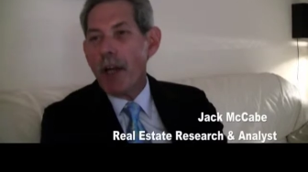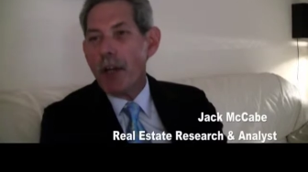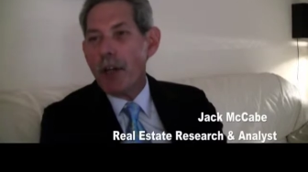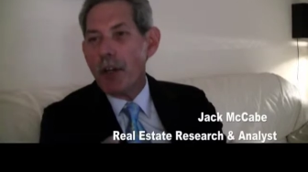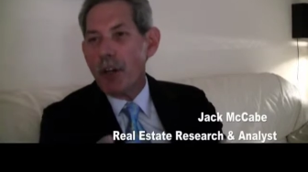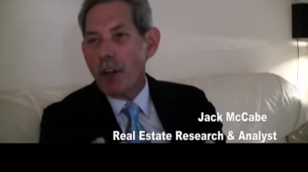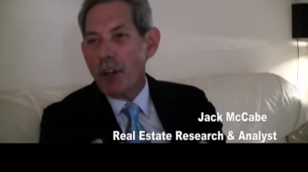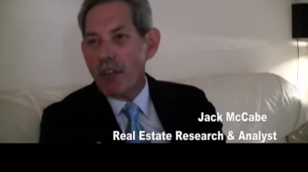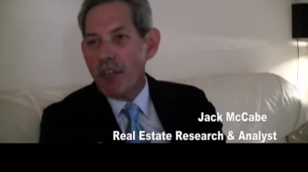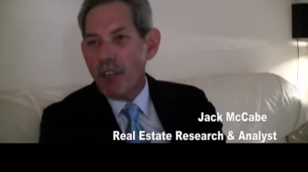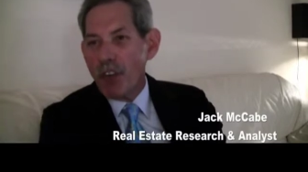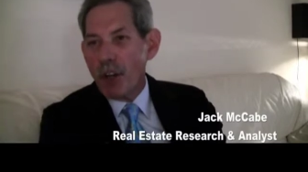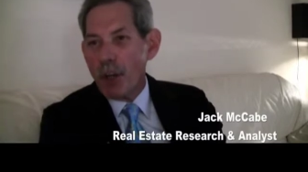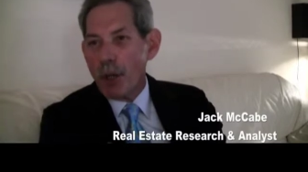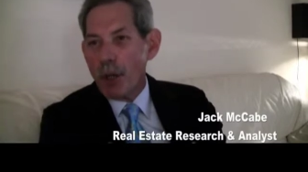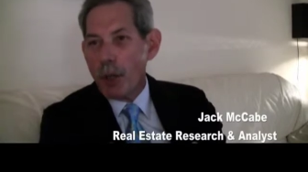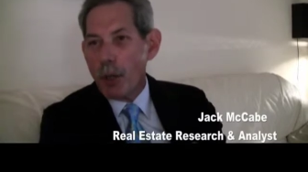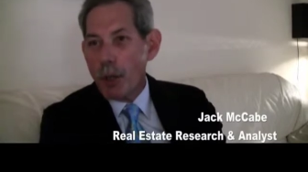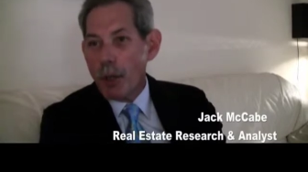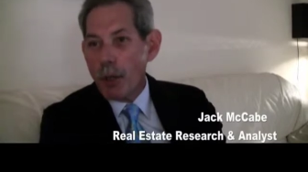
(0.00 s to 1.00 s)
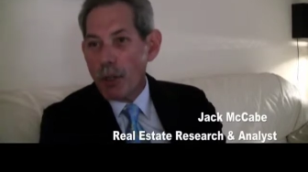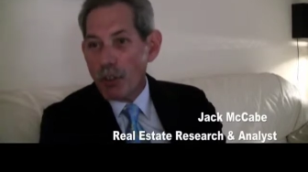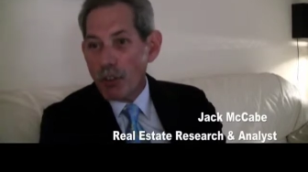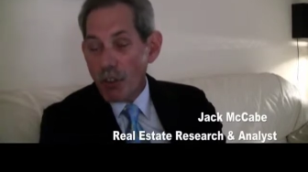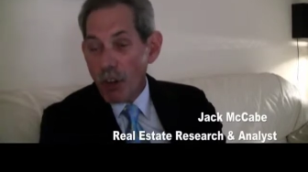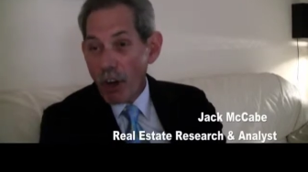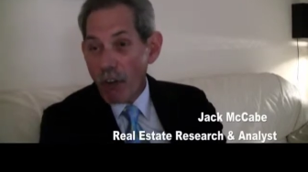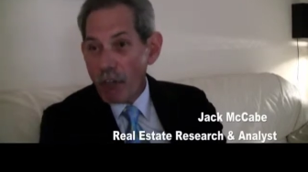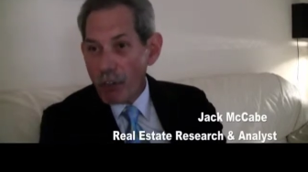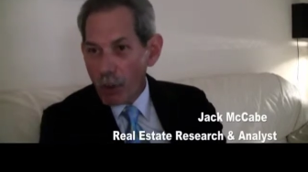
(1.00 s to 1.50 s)
enough in
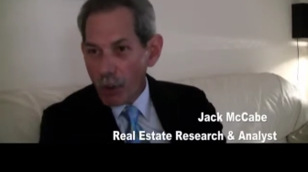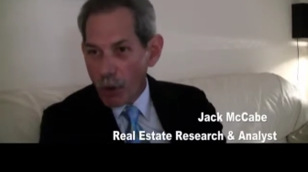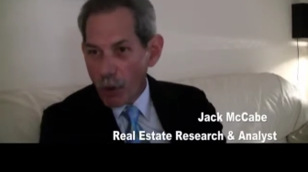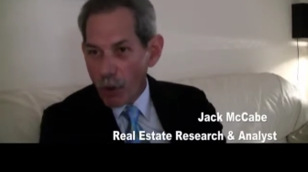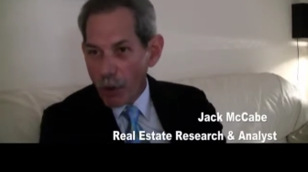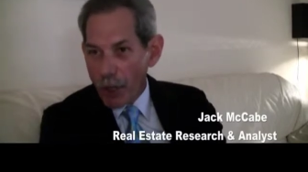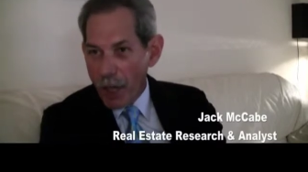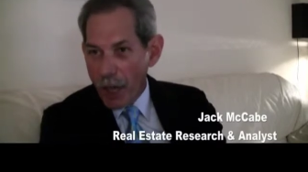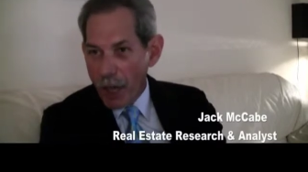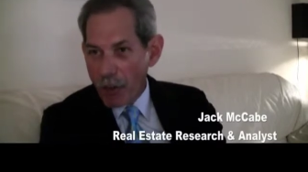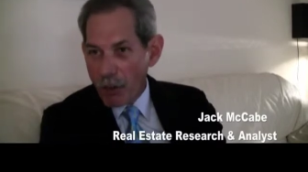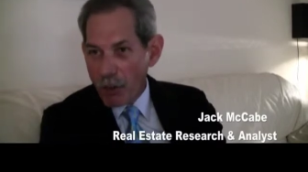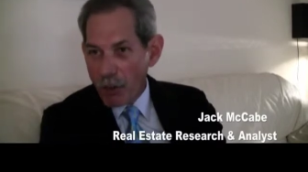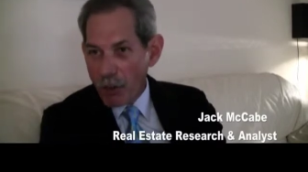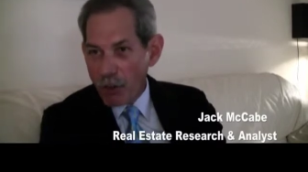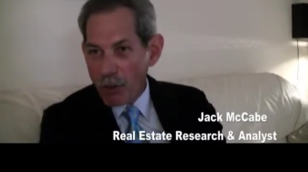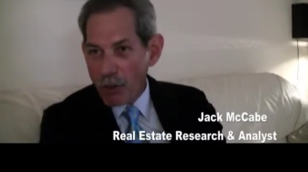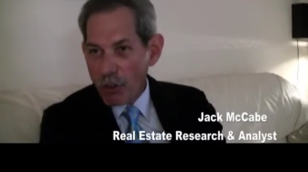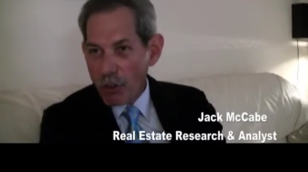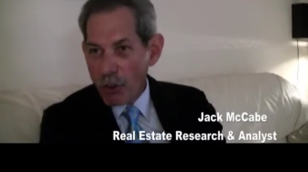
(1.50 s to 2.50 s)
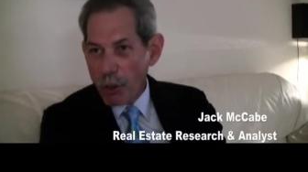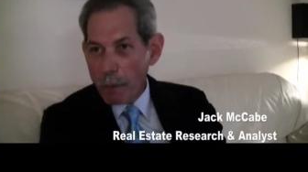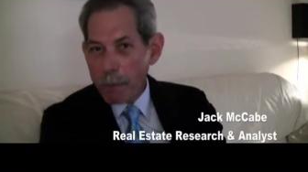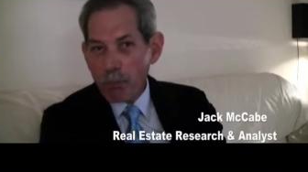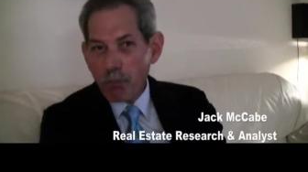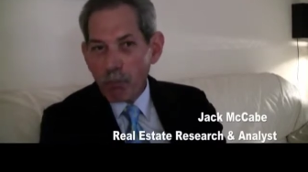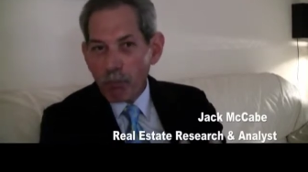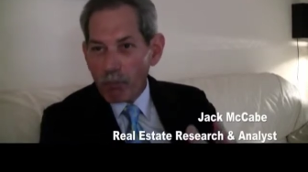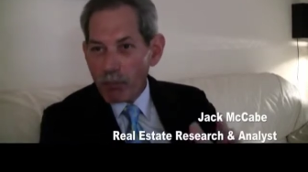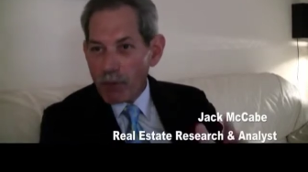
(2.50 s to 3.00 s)
several locations,
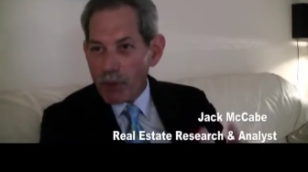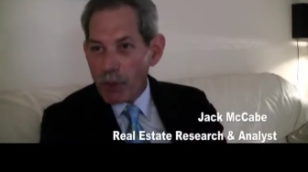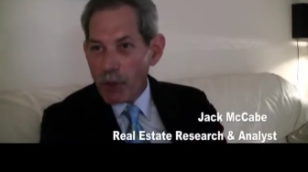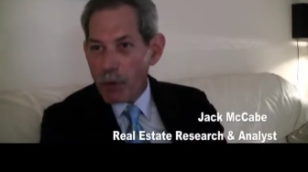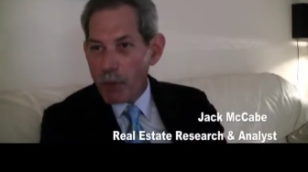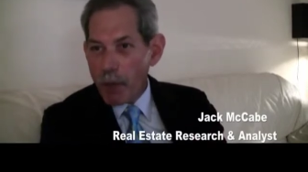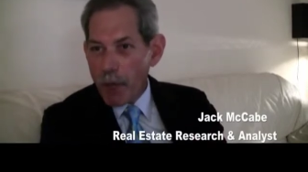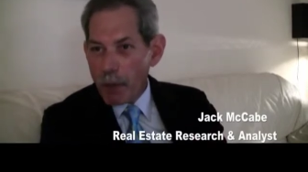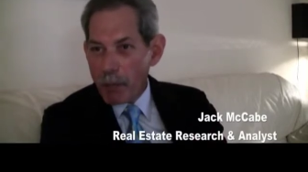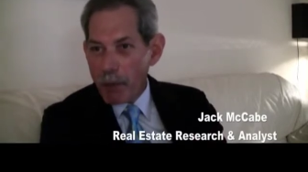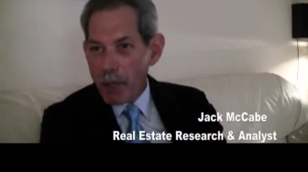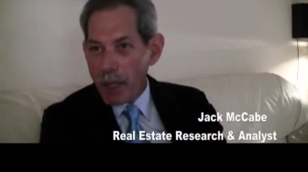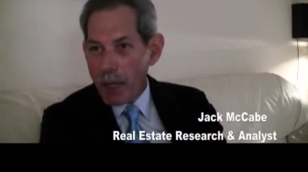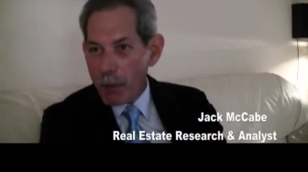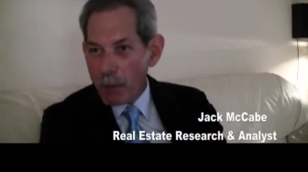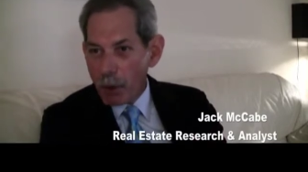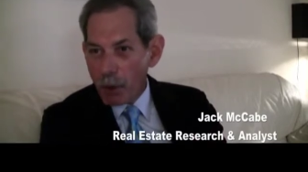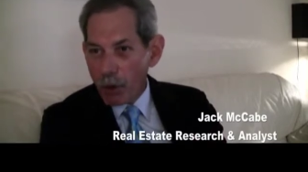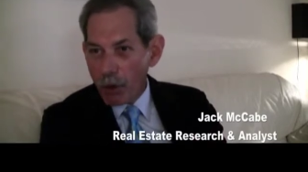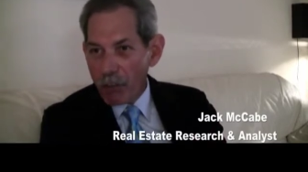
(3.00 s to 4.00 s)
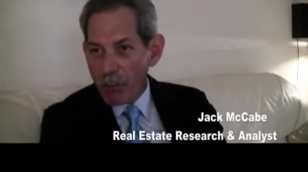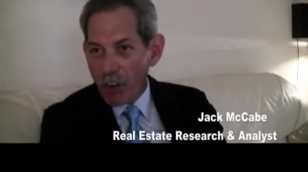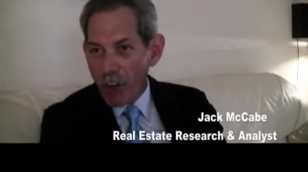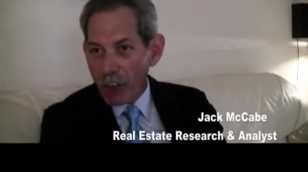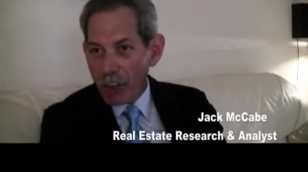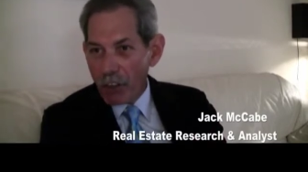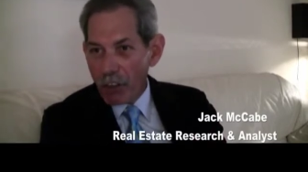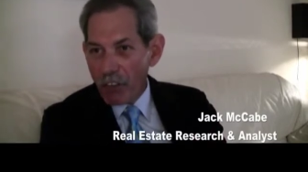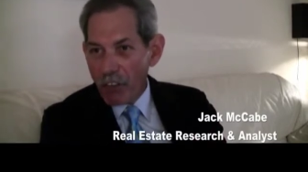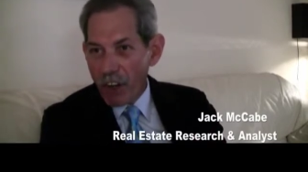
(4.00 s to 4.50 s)
you may be able to
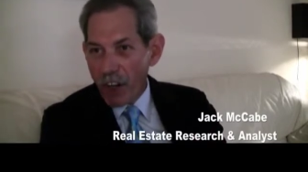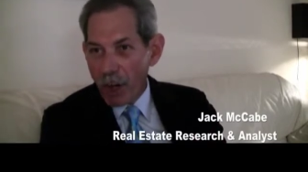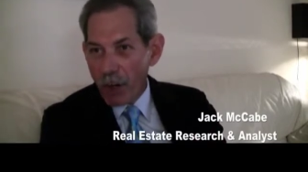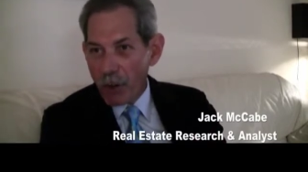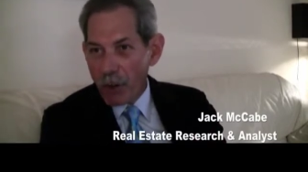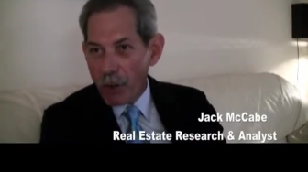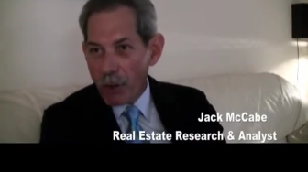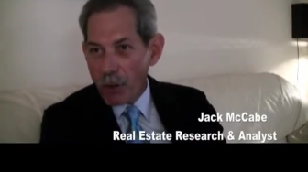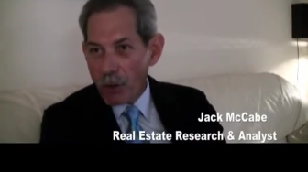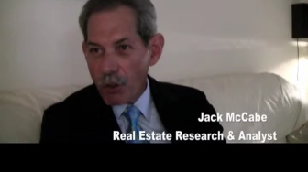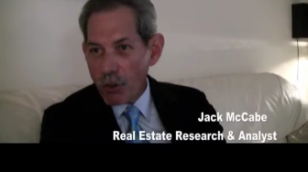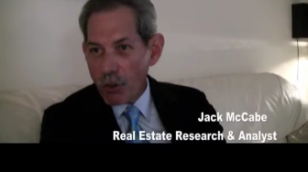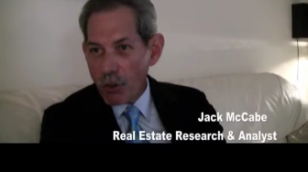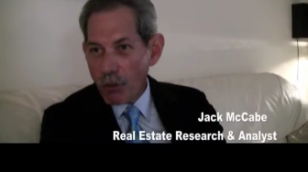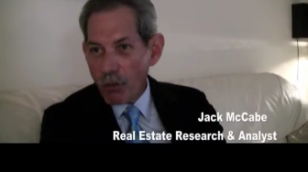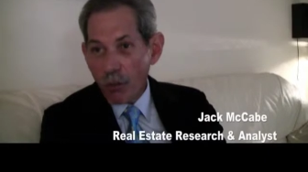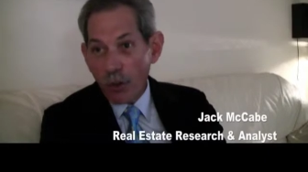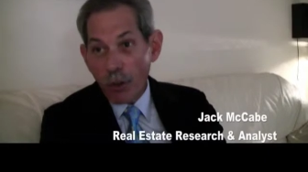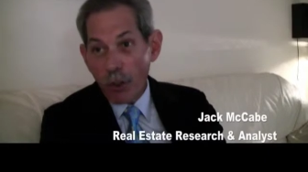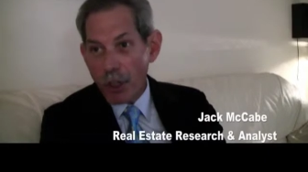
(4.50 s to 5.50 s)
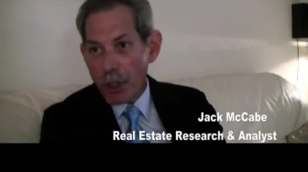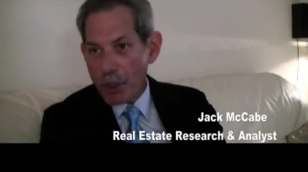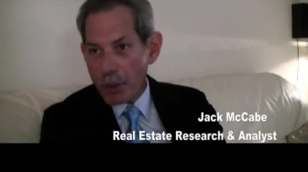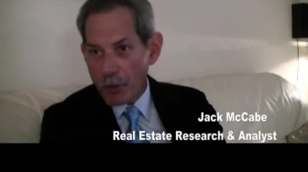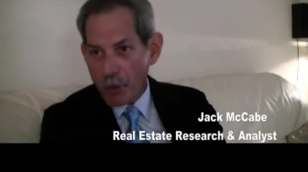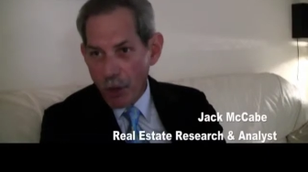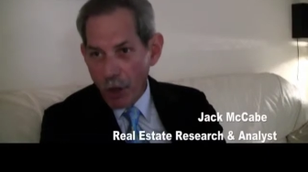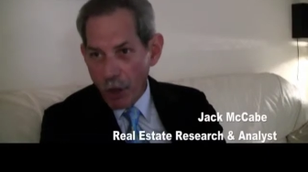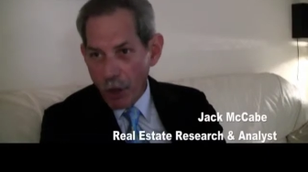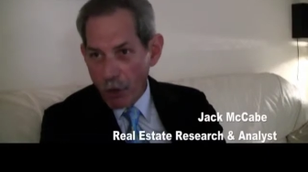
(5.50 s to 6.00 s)
affect the values for the
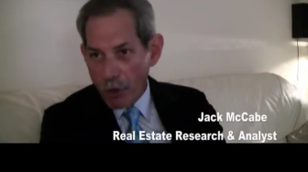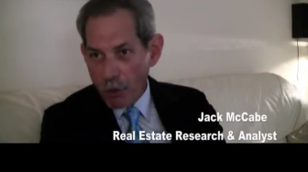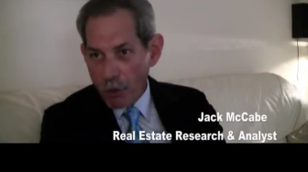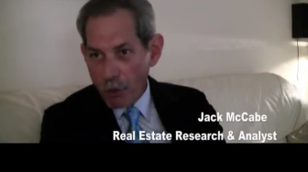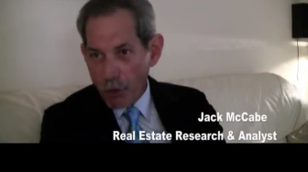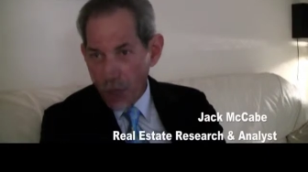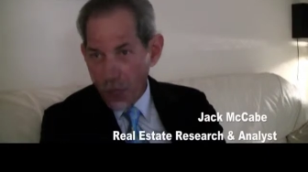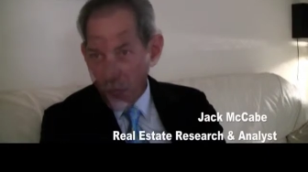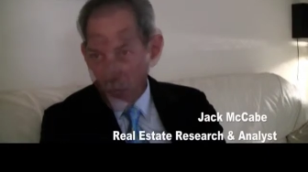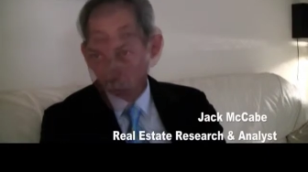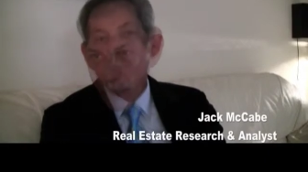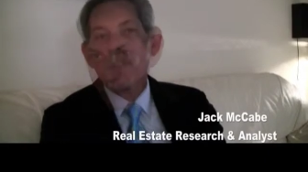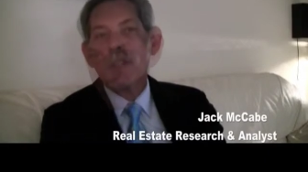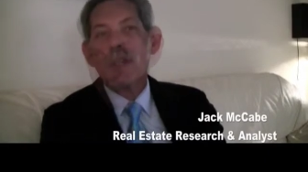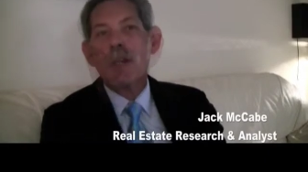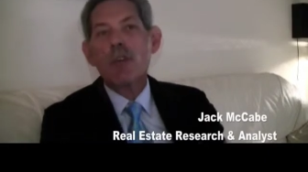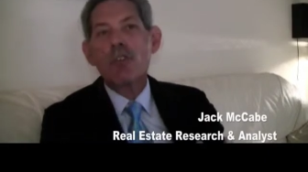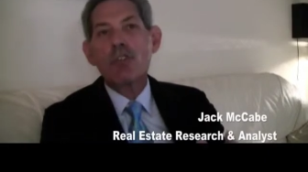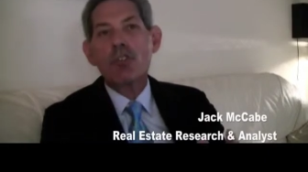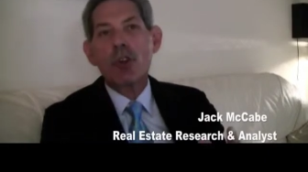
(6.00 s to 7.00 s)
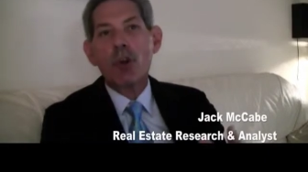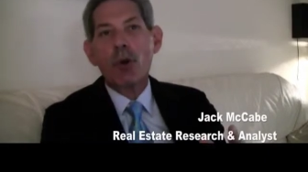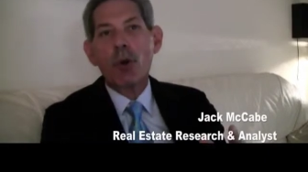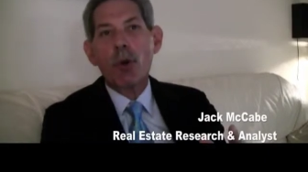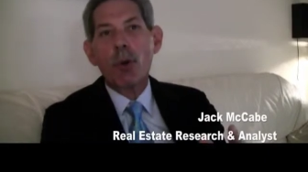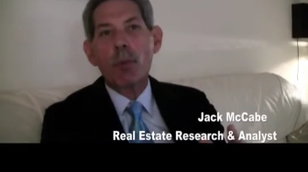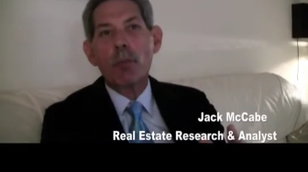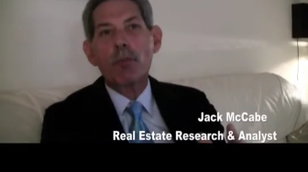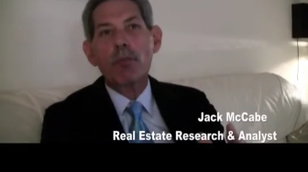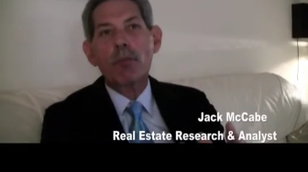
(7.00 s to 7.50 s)
entire state.
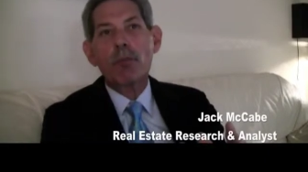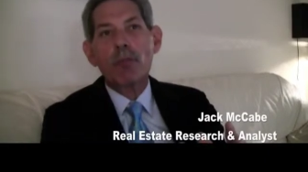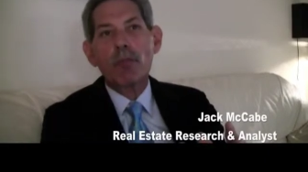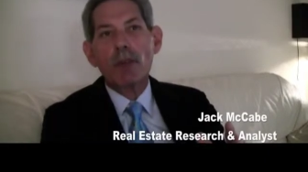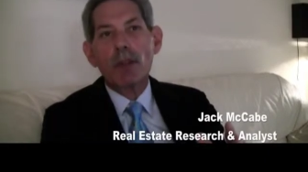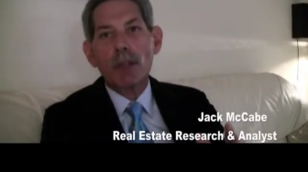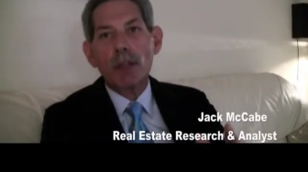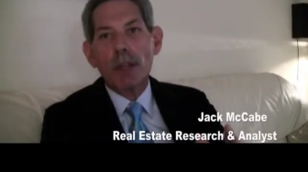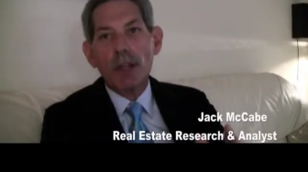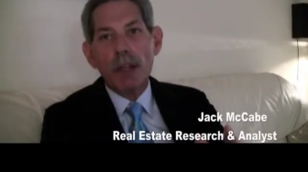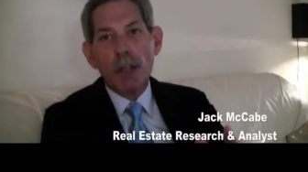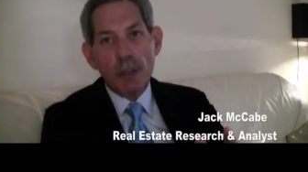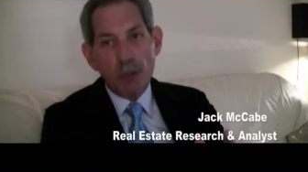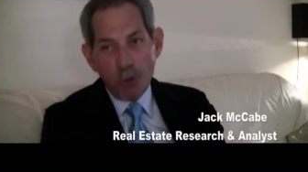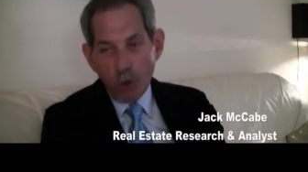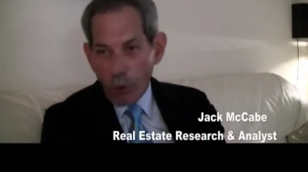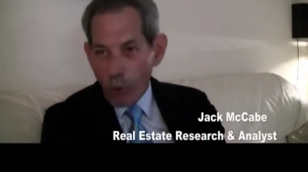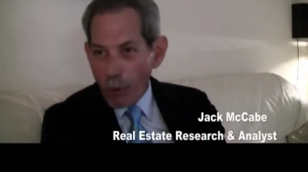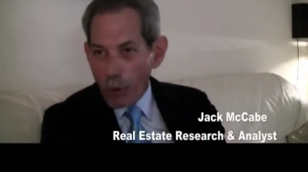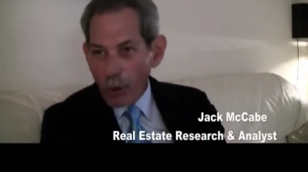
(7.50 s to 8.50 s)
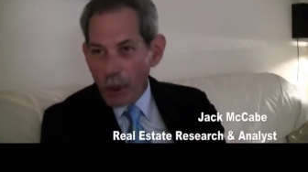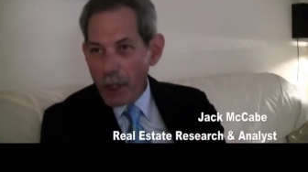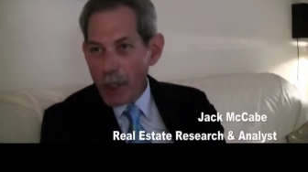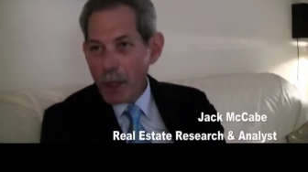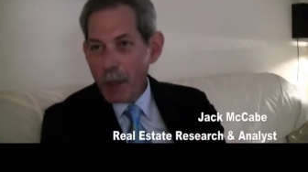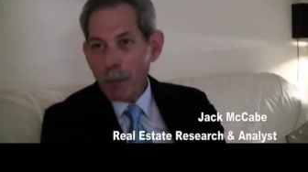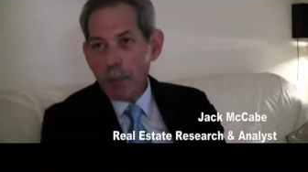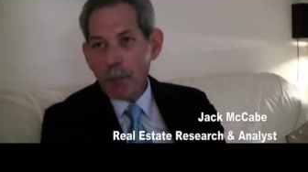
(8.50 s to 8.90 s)
So it's early.